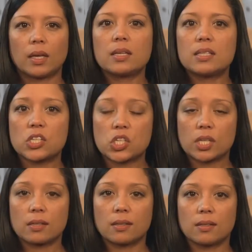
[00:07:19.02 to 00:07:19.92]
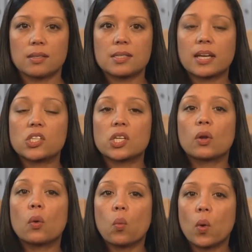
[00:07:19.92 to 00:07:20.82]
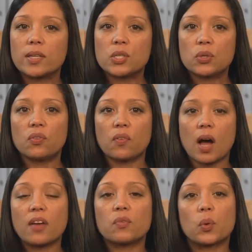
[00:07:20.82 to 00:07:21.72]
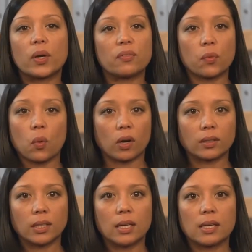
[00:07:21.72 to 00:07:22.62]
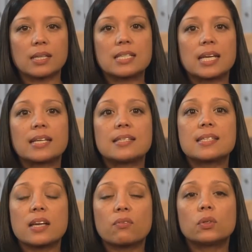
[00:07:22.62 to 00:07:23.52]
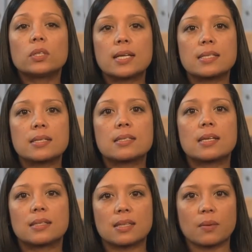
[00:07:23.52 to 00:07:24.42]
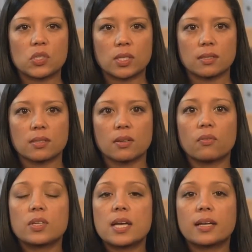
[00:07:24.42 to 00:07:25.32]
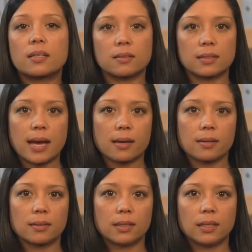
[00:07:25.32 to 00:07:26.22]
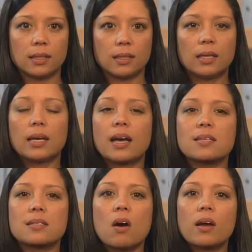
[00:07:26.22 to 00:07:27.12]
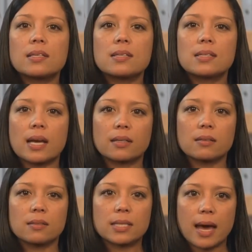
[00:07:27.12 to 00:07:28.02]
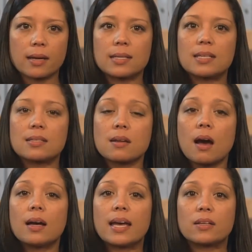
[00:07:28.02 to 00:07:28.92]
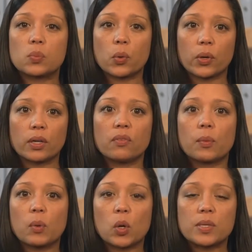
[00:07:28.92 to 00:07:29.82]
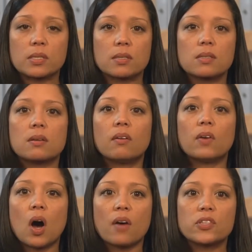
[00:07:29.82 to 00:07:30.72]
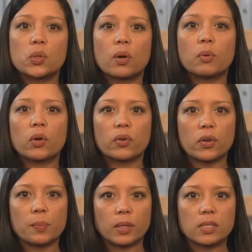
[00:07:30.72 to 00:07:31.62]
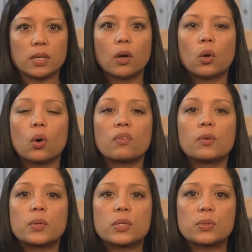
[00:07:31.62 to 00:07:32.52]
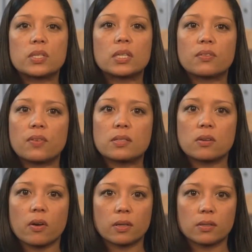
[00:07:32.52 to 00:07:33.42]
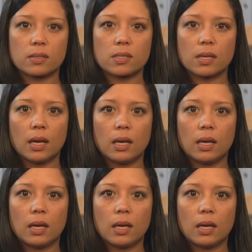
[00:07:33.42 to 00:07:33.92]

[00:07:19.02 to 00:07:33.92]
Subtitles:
In addition, Section 125.4 contains several license exemptions for technical data. As long as the technical data is not exported for purposes of offshore procurement or for producing defense articles,